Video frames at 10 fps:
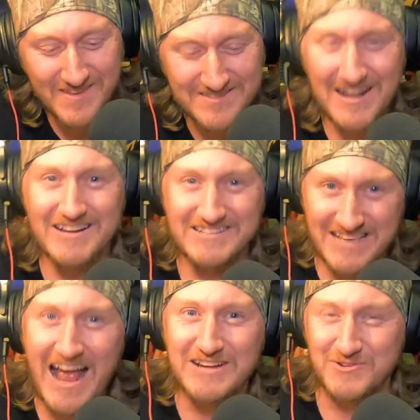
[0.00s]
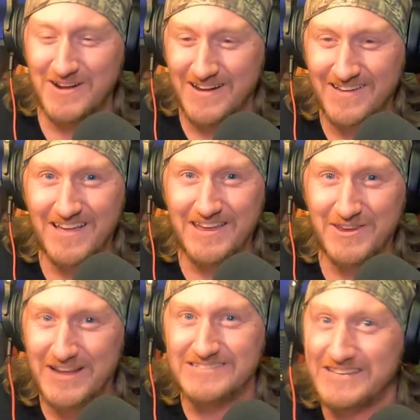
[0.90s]
Not exaggerating. Like, you
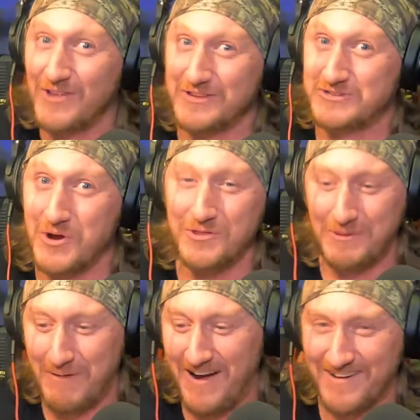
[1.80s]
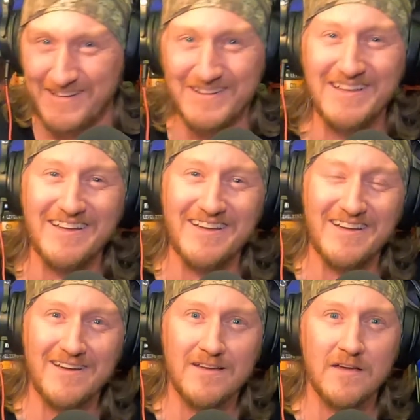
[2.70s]
didn't tell the truth about it.
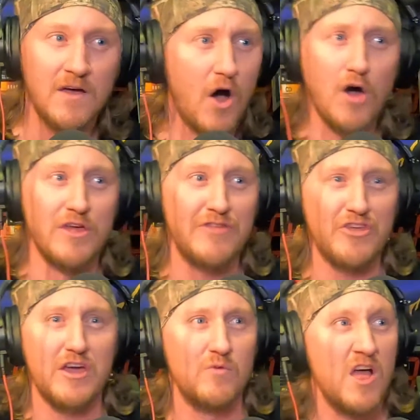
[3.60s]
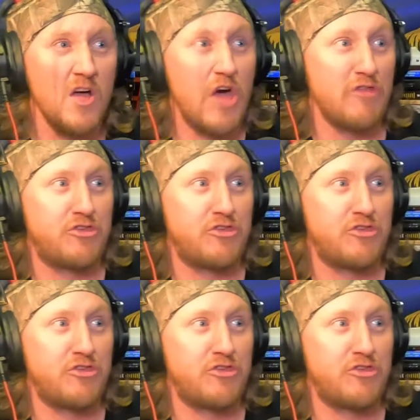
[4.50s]
Oh, that